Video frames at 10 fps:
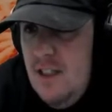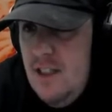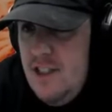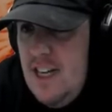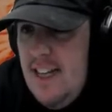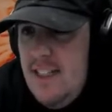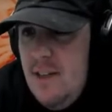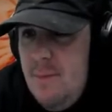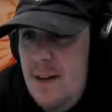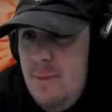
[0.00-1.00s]
Shout out to
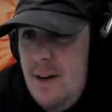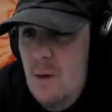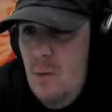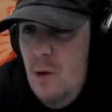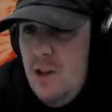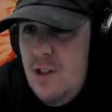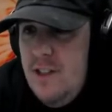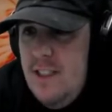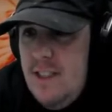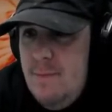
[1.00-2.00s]
the people that worked
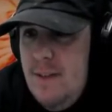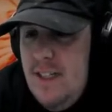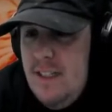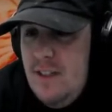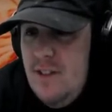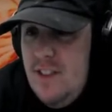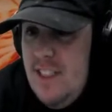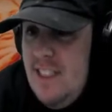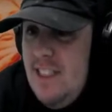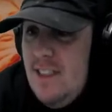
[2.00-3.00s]
on this, man, because
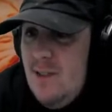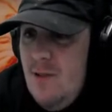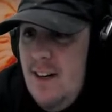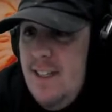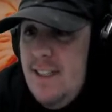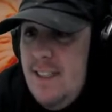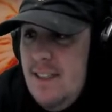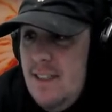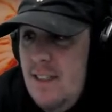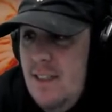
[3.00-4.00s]
this is Kraayziie.
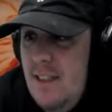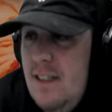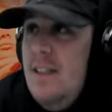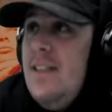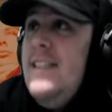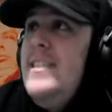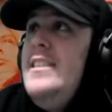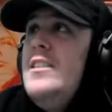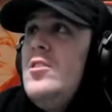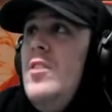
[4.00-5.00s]
This
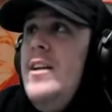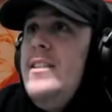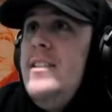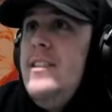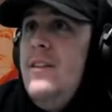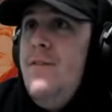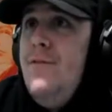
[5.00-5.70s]
is Kraayziie. This is a